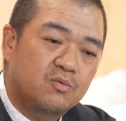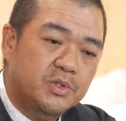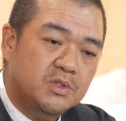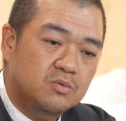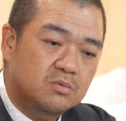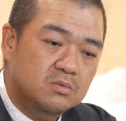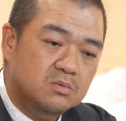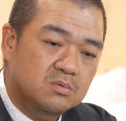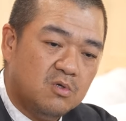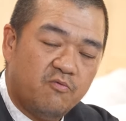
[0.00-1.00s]
We
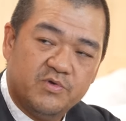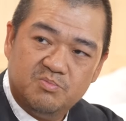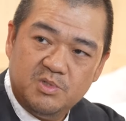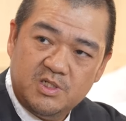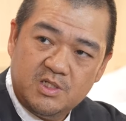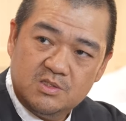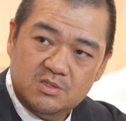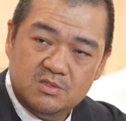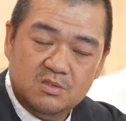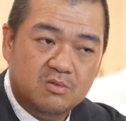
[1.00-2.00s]
do office
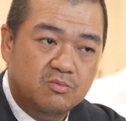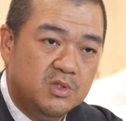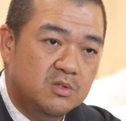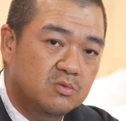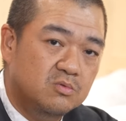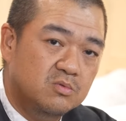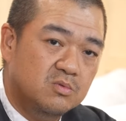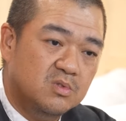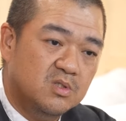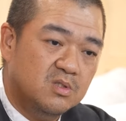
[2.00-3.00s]
buildings, we do